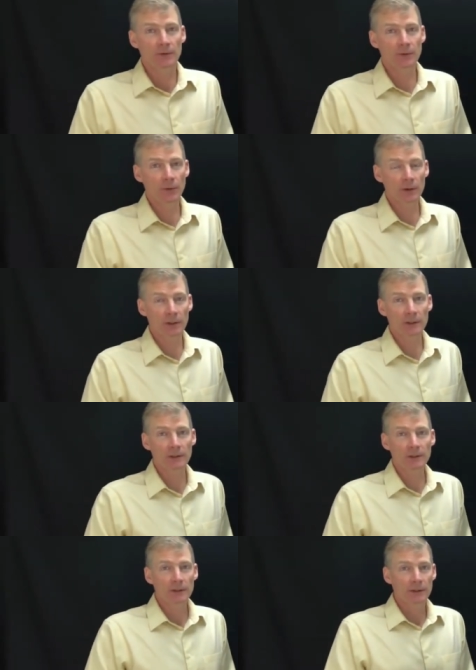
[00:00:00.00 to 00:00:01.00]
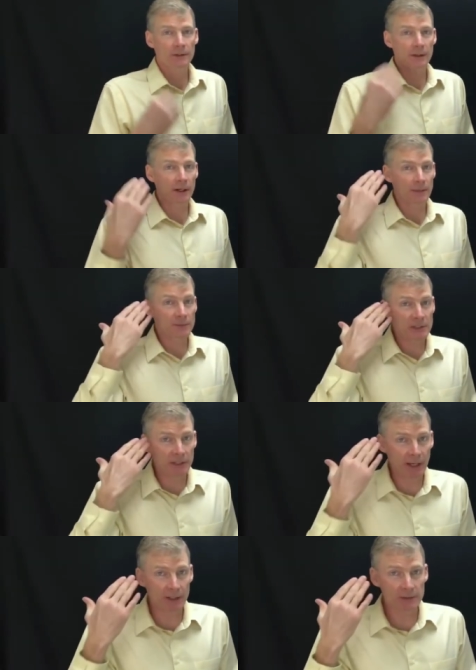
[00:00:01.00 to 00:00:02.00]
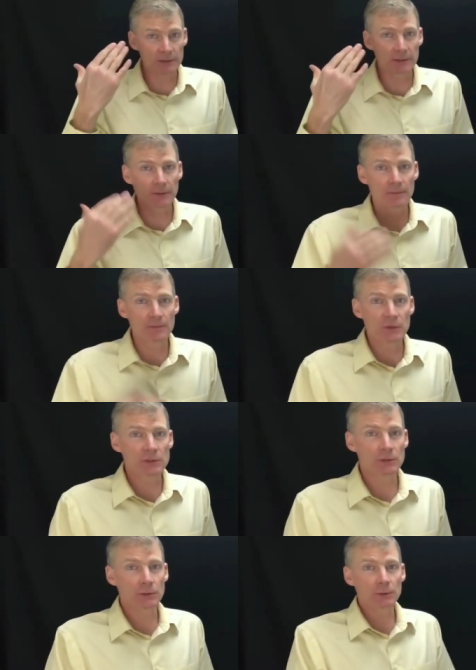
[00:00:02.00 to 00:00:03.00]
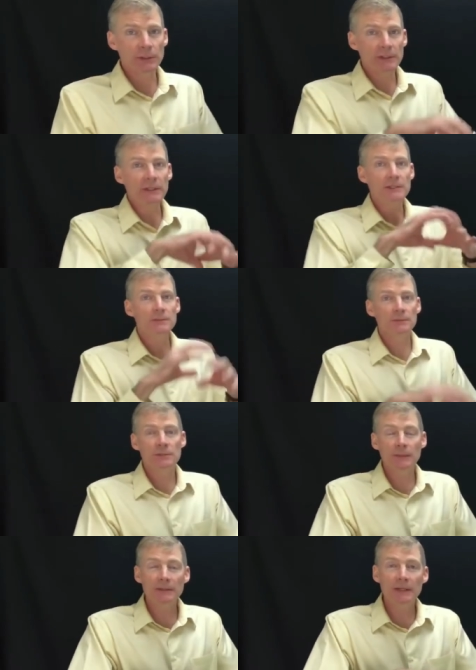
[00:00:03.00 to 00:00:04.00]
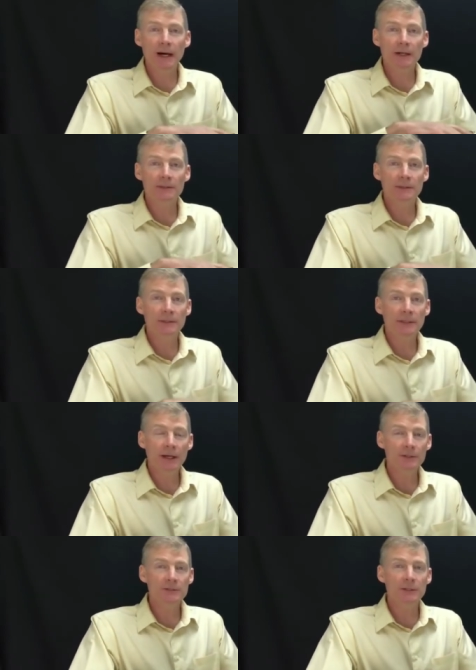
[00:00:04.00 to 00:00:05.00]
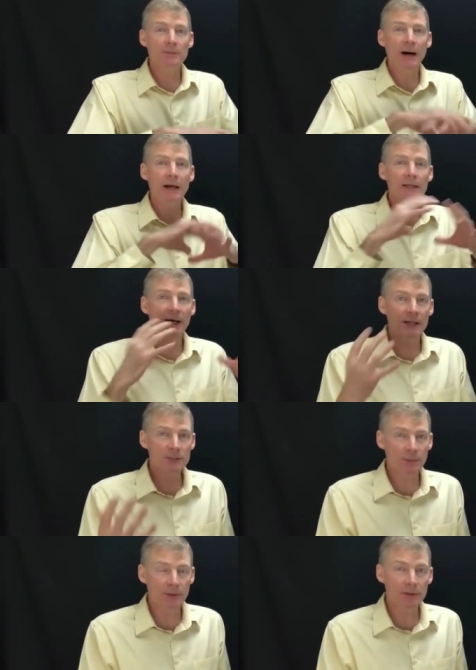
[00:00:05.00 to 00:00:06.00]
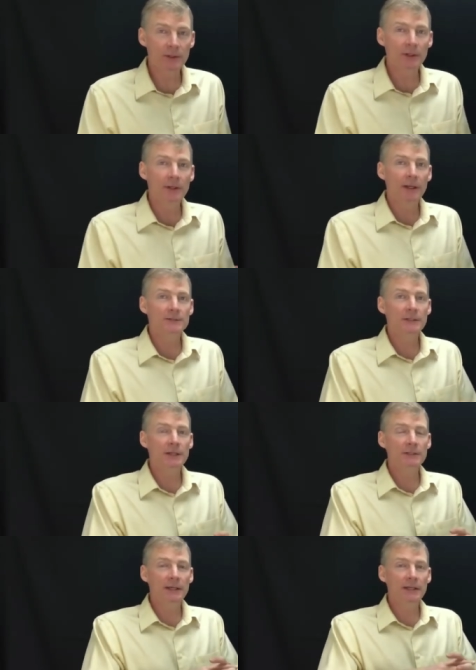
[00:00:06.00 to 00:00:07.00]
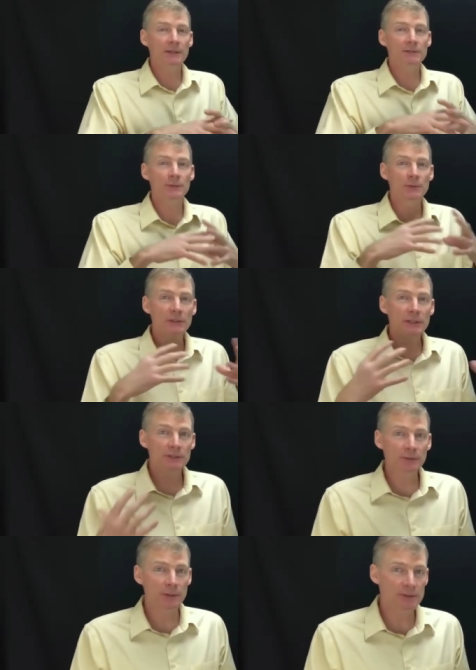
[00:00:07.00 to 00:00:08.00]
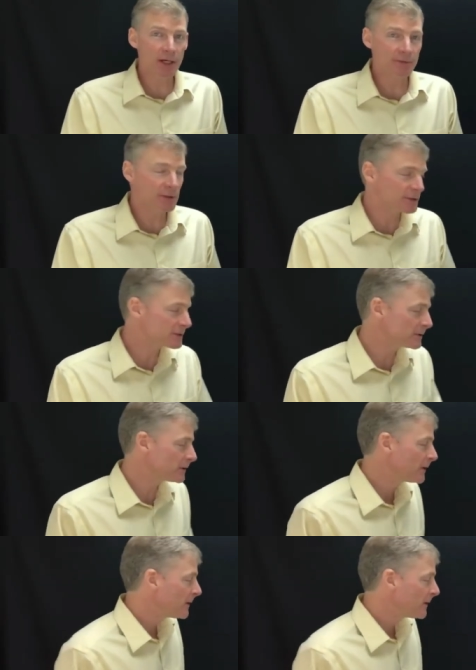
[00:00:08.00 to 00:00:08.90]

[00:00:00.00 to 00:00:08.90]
for tinnitus to release, to make the calcium ionizable and to get that calcium released from the soft tissue.